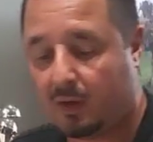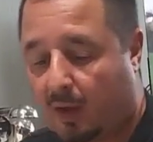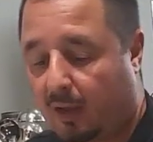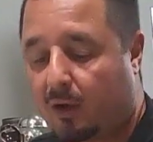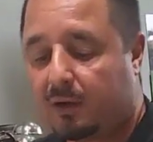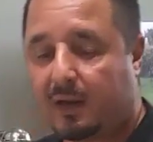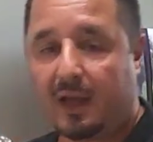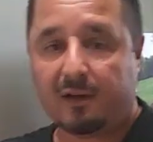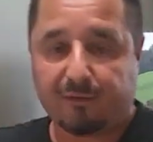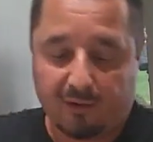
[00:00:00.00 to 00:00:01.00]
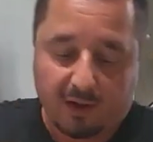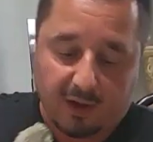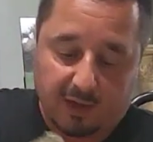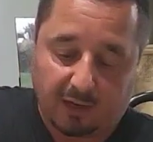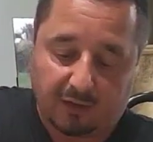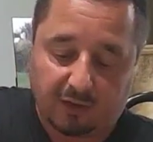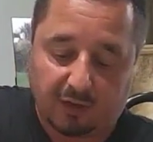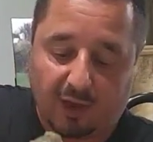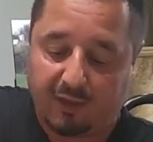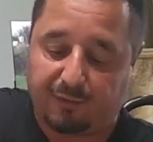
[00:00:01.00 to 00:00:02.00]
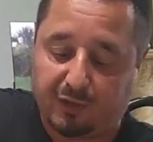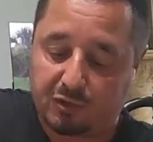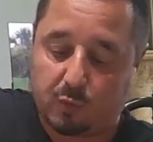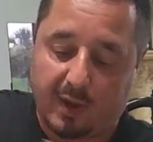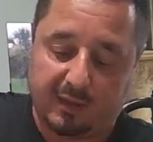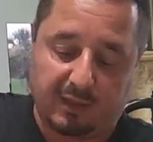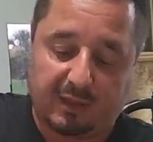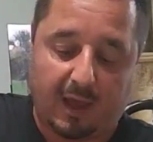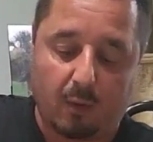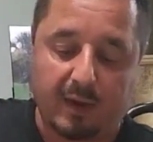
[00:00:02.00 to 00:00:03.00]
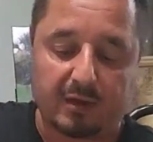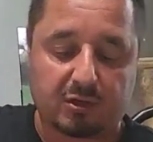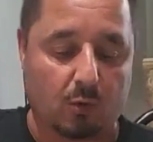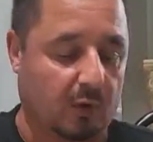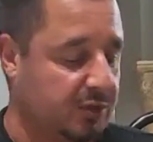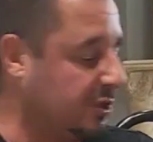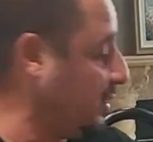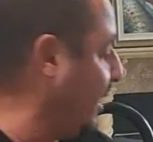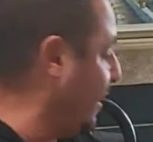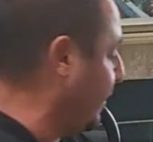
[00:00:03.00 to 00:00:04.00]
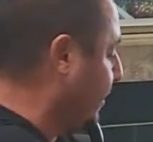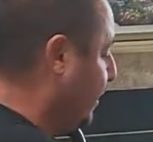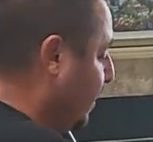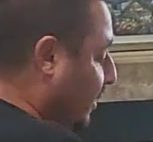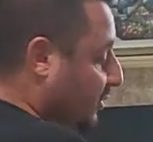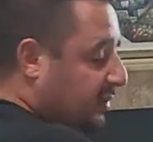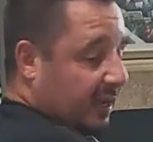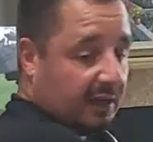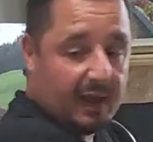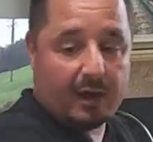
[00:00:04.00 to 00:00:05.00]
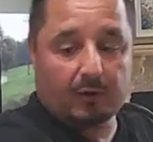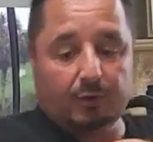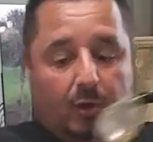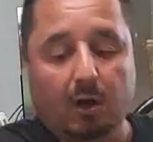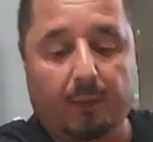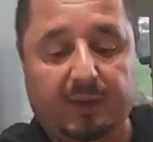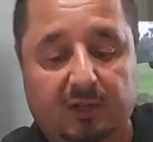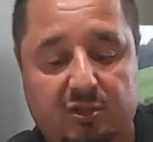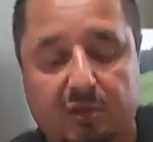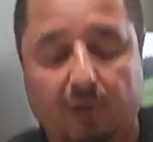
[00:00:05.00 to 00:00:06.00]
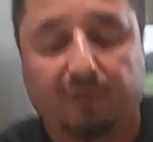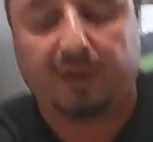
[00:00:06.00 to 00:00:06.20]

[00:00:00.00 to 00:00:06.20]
I cut in half, and I did a knife this way and then that way, so once I take it out, you can come in and see over